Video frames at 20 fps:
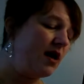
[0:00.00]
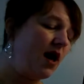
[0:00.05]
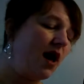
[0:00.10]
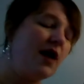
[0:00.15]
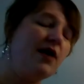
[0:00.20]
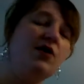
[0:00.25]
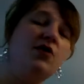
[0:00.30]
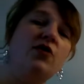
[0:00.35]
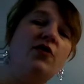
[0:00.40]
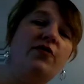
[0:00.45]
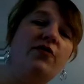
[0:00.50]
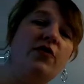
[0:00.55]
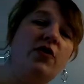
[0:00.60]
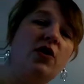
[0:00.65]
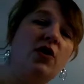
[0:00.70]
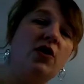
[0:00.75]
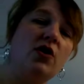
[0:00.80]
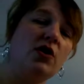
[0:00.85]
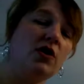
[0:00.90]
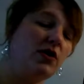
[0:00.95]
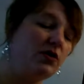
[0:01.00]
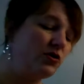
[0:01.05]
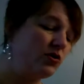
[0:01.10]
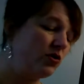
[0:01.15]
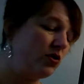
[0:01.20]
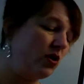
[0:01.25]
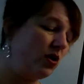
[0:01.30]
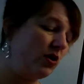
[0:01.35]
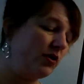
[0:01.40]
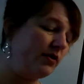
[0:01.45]
at
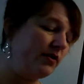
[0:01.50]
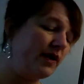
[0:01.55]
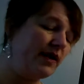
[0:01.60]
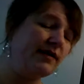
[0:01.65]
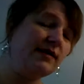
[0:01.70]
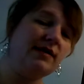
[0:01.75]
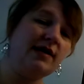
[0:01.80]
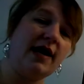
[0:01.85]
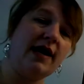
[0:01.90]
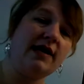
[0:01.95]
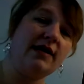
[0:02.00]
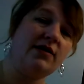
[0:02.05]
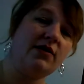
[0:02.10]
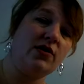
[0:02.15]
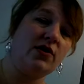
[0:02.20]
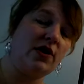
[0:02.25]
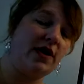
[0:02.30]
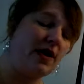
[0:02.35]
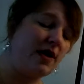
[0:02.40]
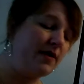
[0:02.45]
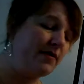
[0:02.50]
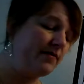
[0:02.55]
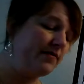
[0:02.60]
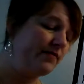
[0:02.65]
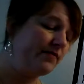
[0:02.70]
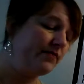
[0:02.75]
9h30. That's 9:30.